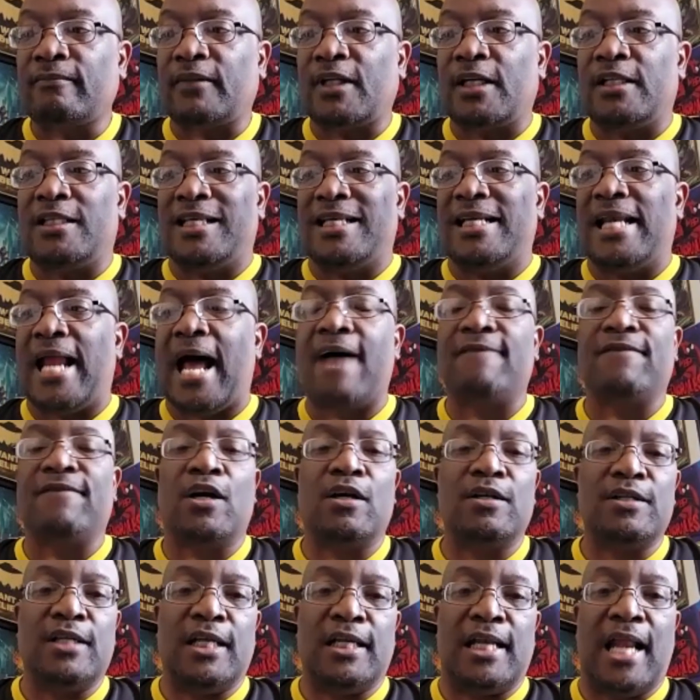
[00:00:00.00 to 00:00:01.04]

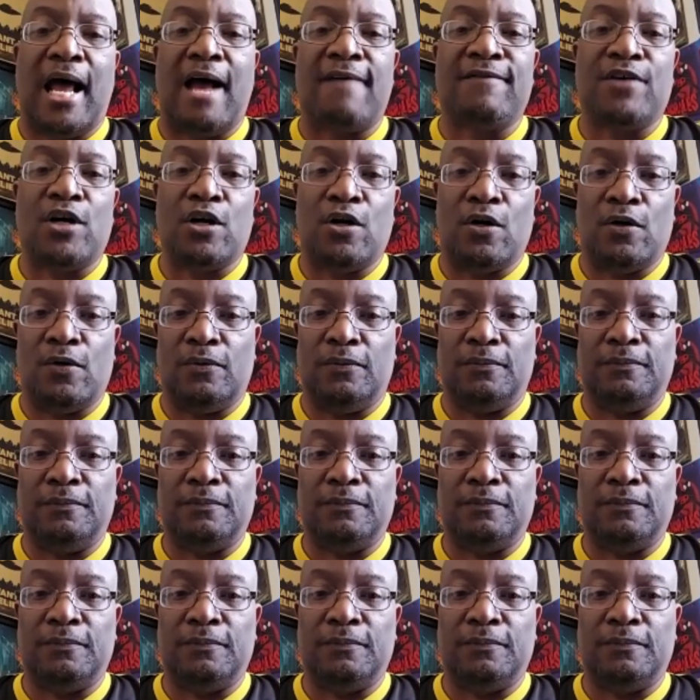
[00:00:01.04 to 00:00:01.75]
Navajo,